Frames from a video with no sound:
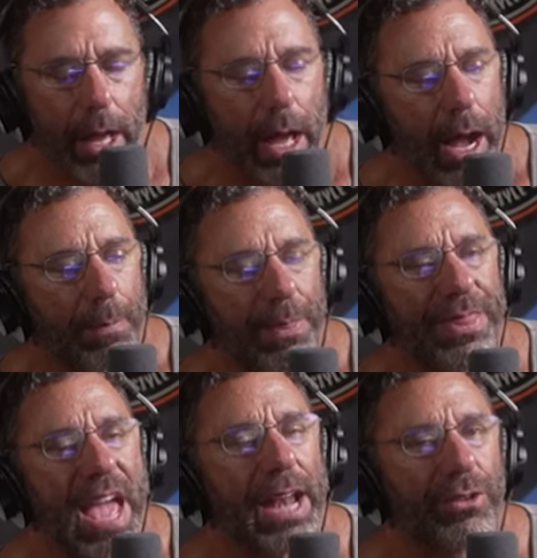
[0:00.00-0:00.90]
Um,
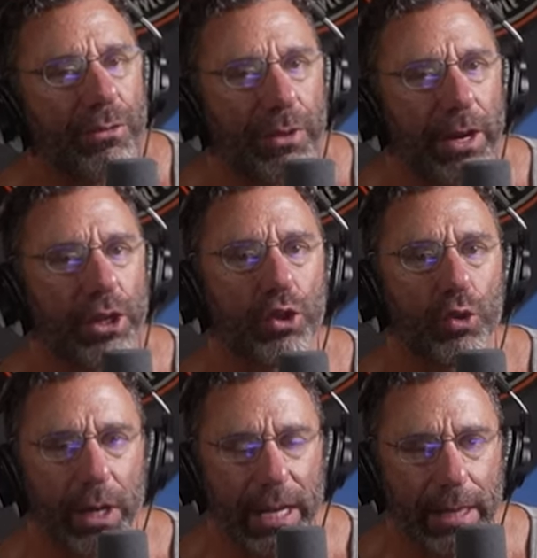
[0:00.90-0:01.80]
that is a very
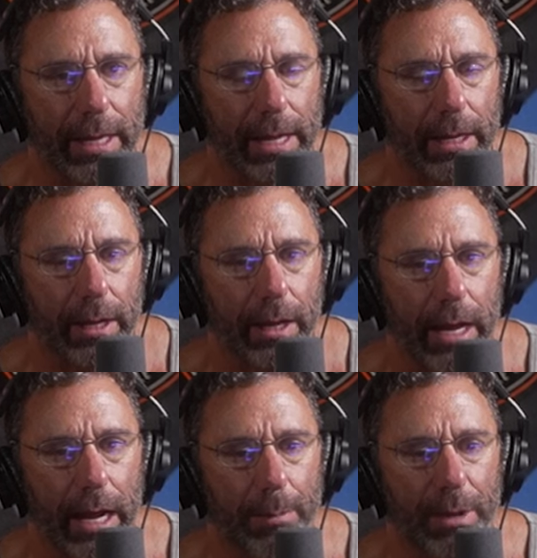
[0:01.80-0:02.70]
tricky thing.
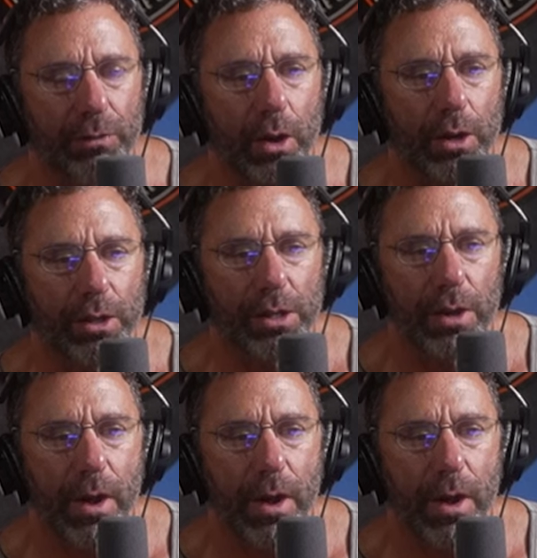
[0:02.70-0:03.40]
Um, as far as